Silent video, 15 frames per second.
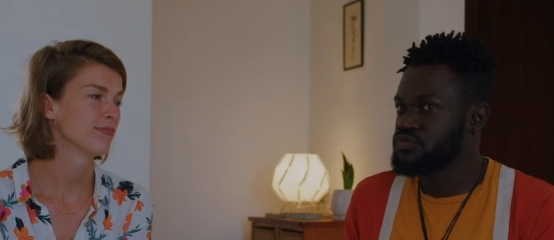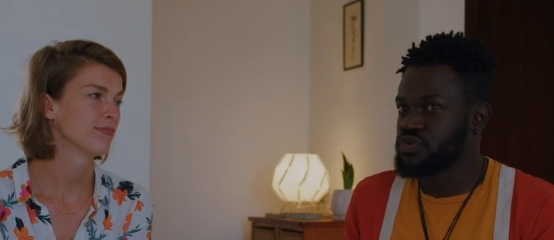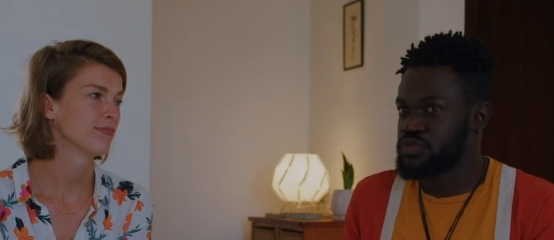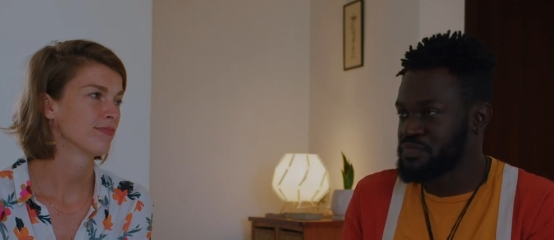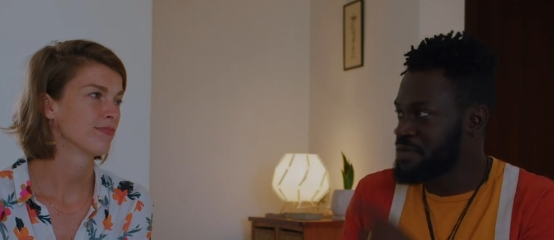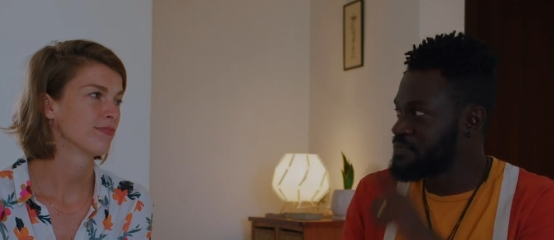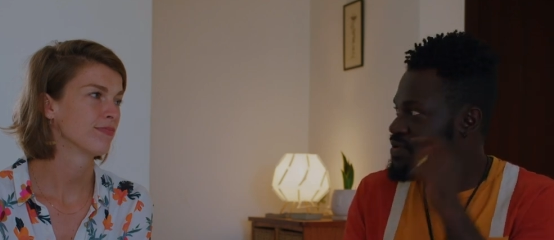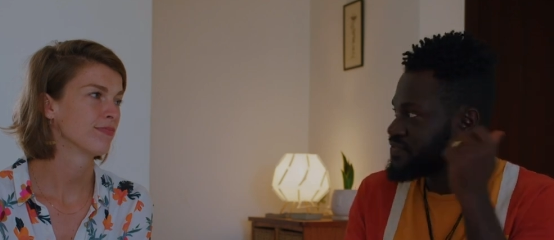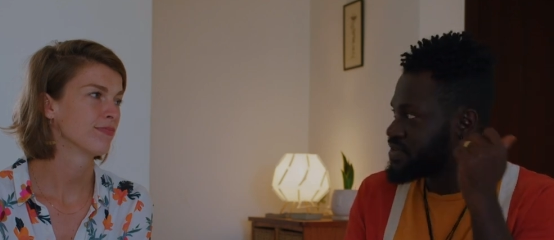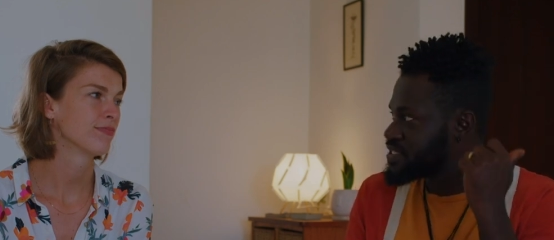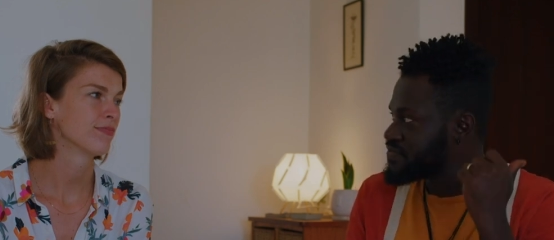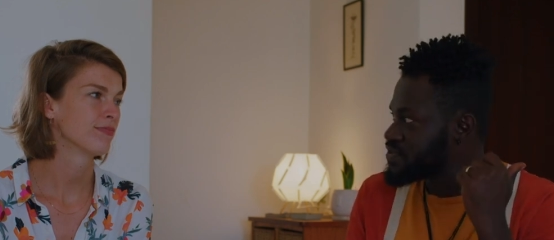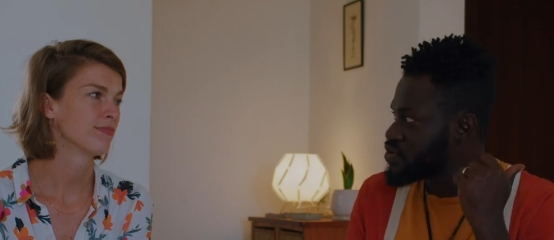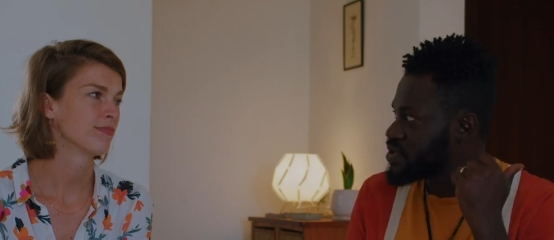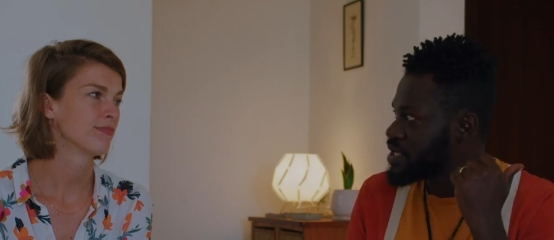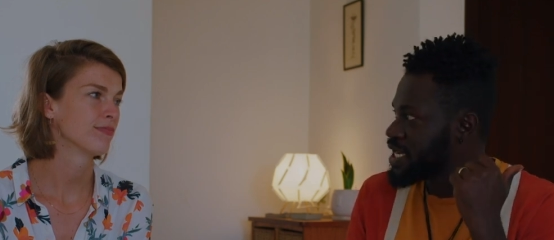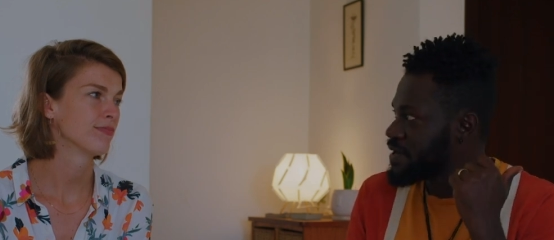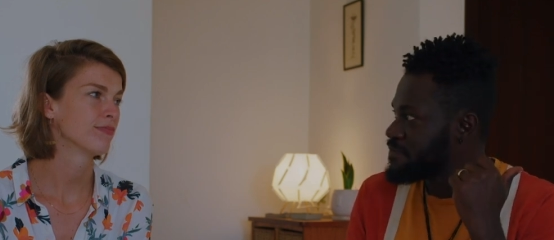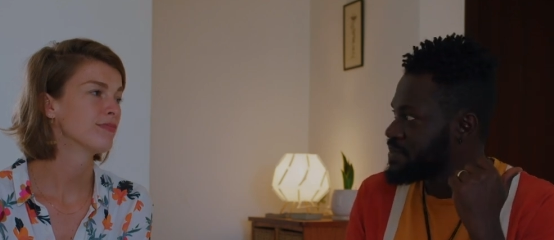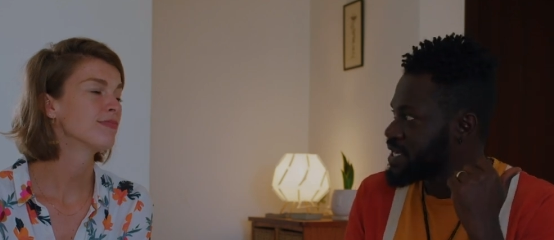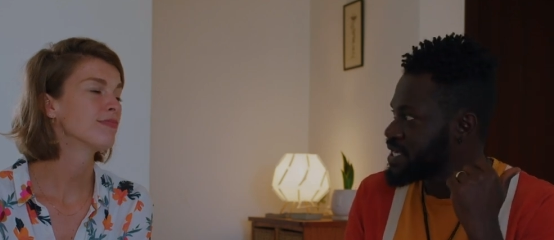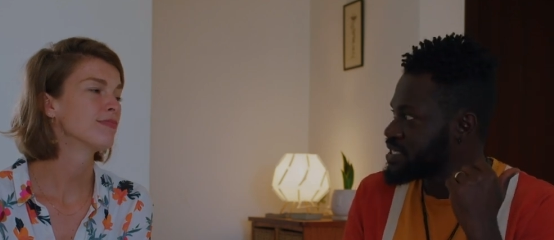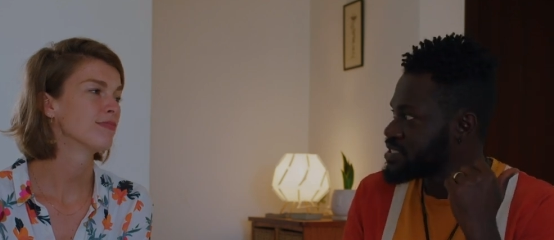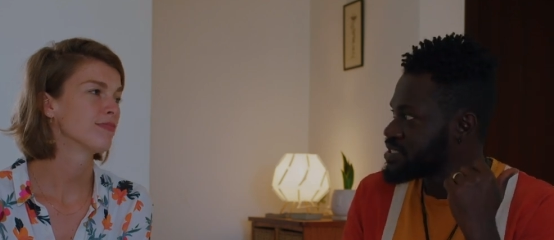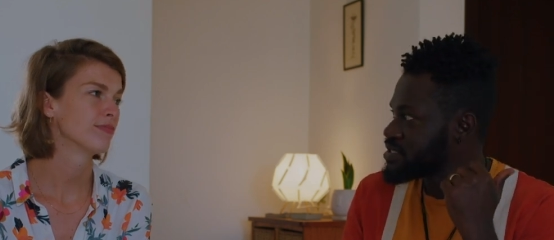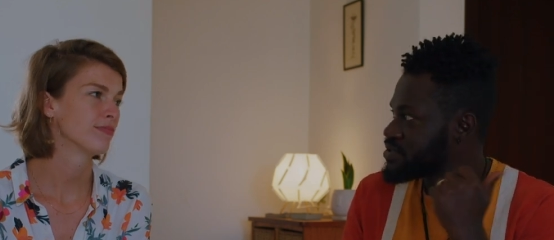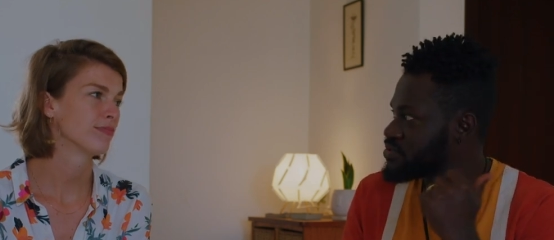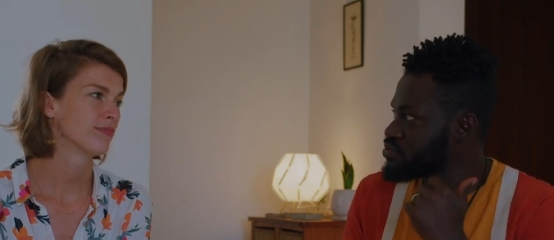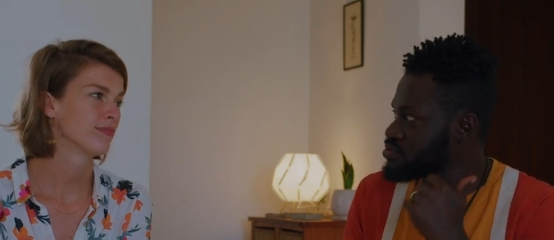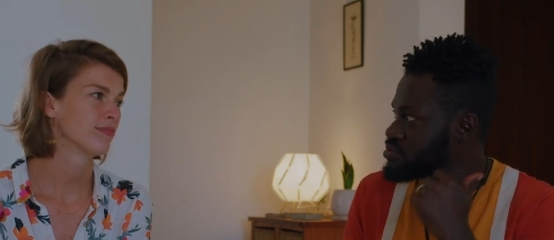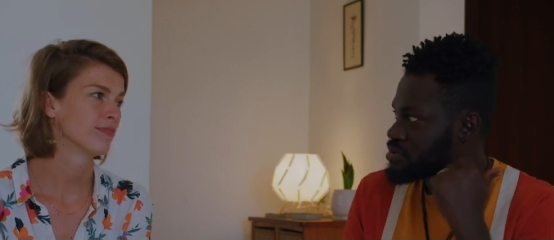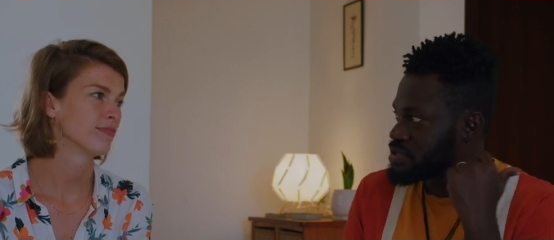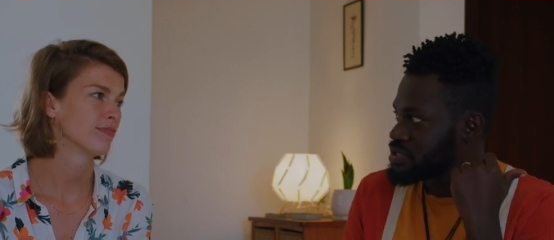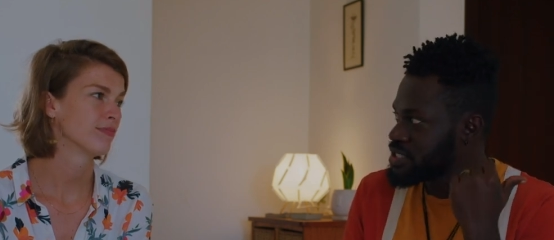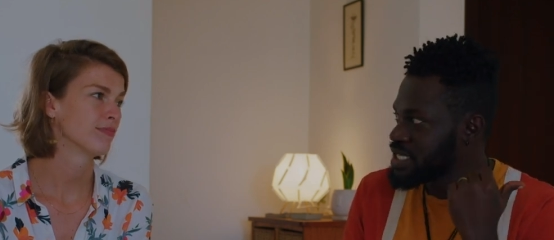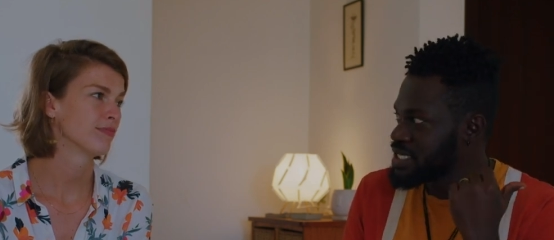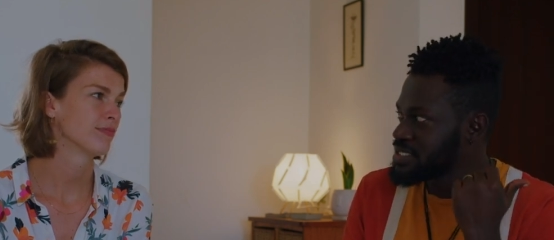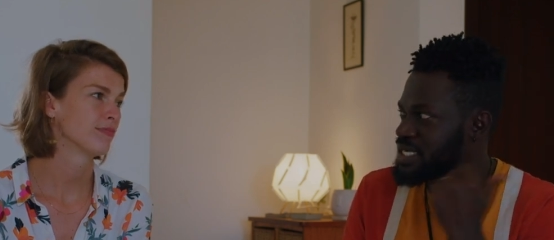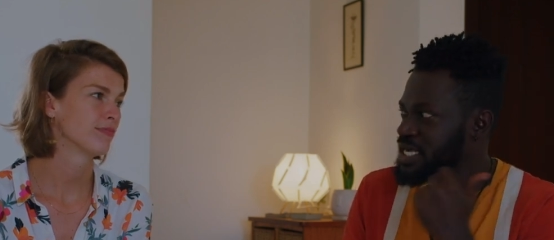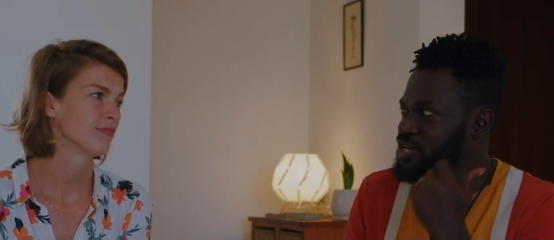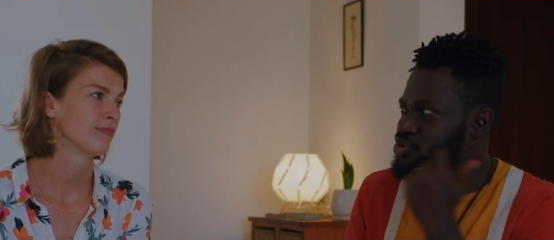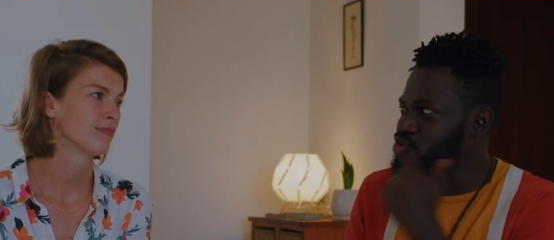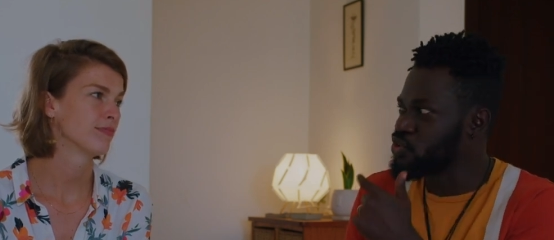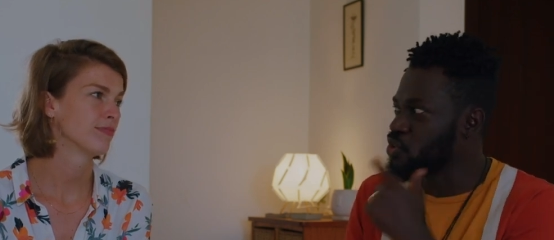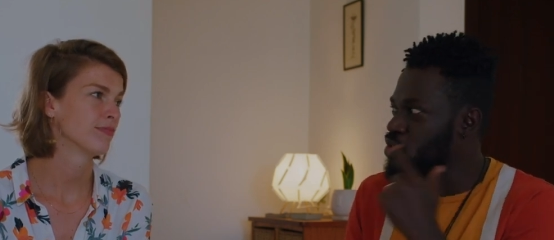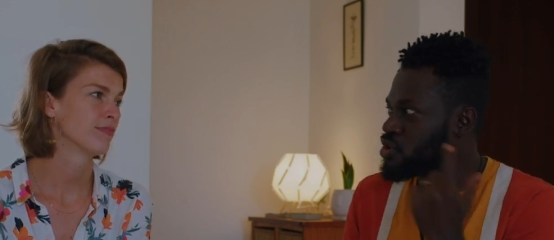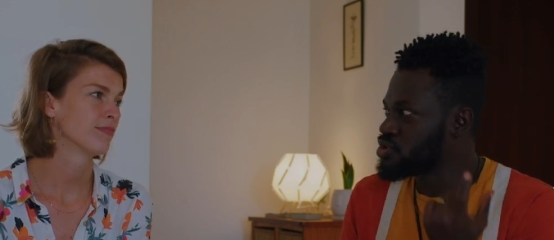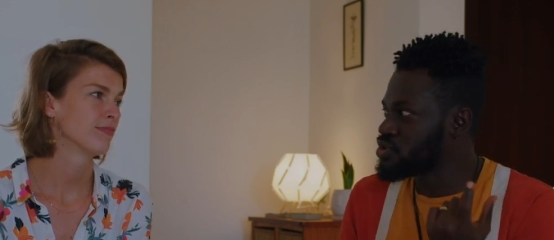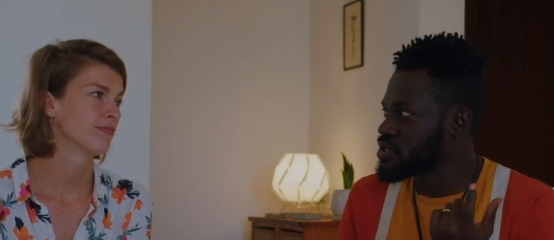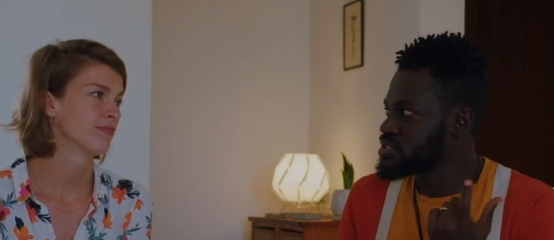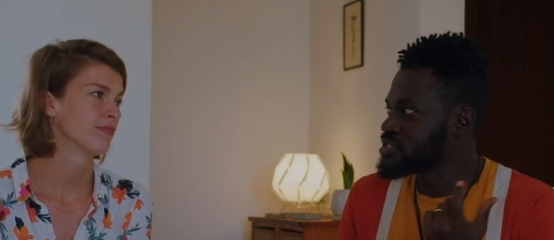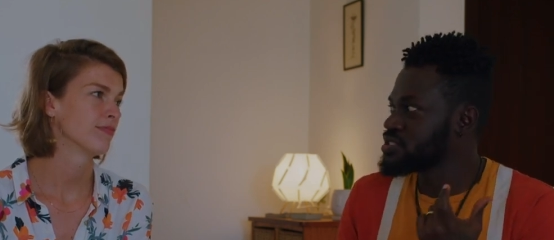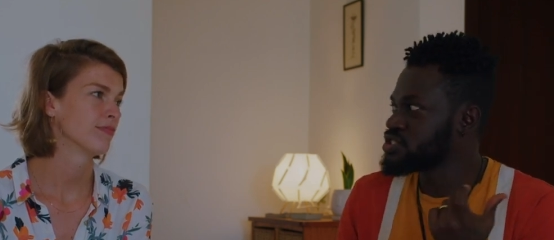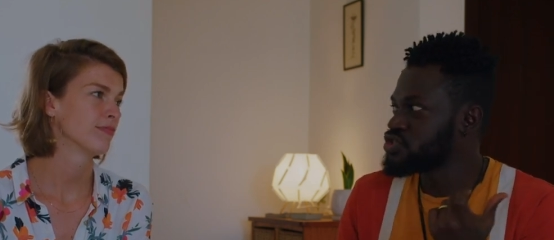Speaker 1: with my previous video that I made, either saying no or not.